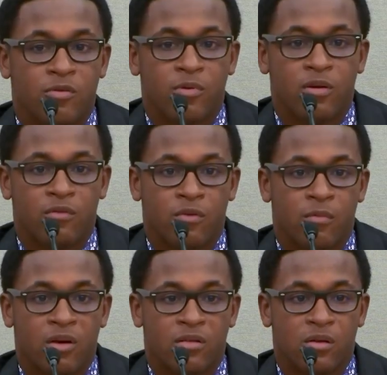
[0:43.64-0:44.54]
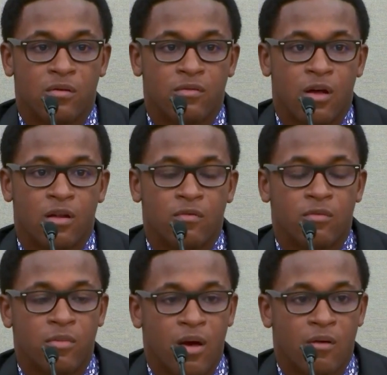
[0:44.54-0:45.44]
speaking for myself, not
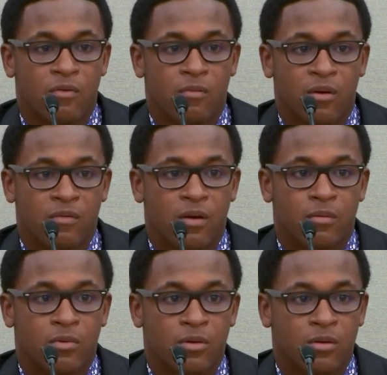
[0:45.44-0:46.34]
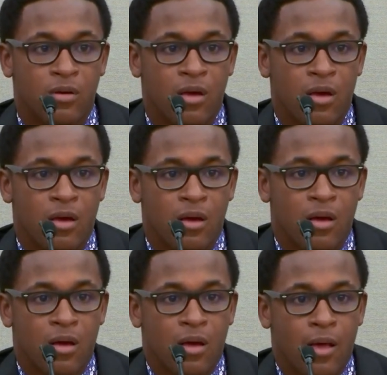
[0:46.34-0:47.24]
even bad for my family.
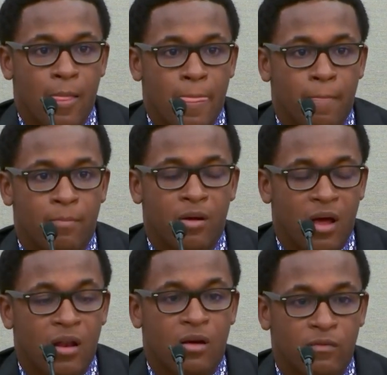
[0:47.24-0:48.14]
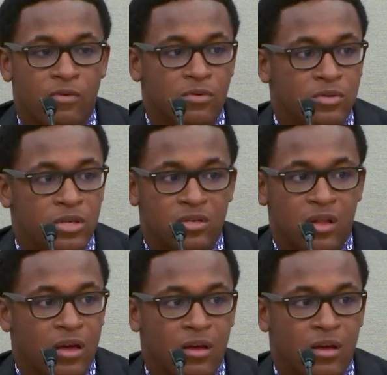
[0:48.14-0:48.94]
But I love you just like